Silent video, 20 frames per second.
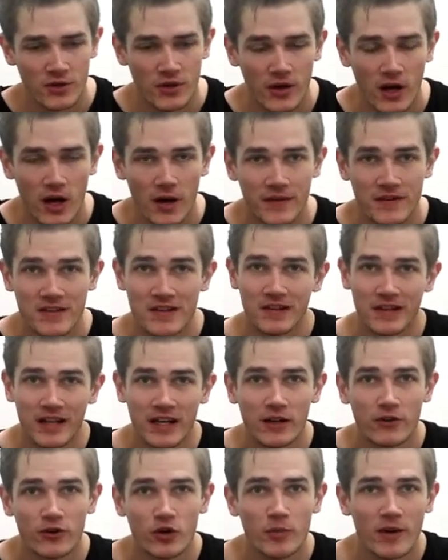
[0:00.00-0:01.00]
There's a
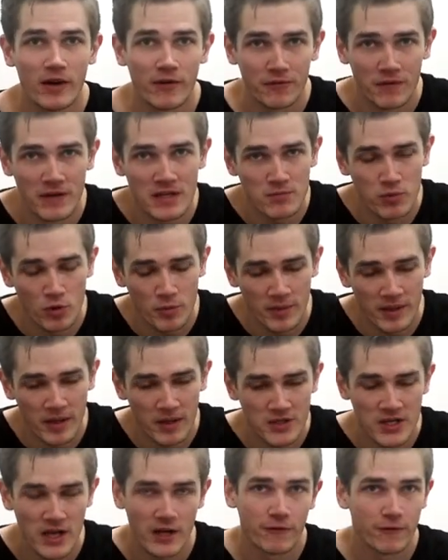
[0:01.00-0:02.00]
link to my Facebook
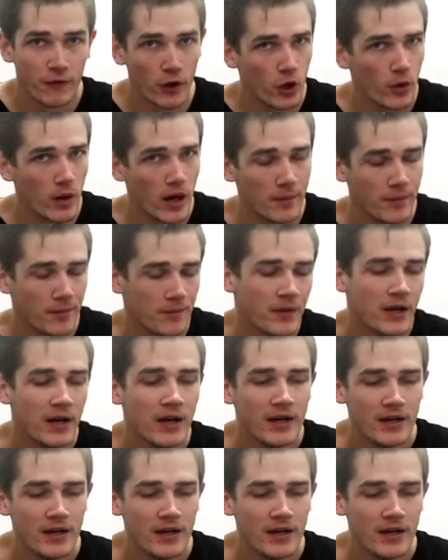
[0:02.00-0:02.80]
page and a photo album.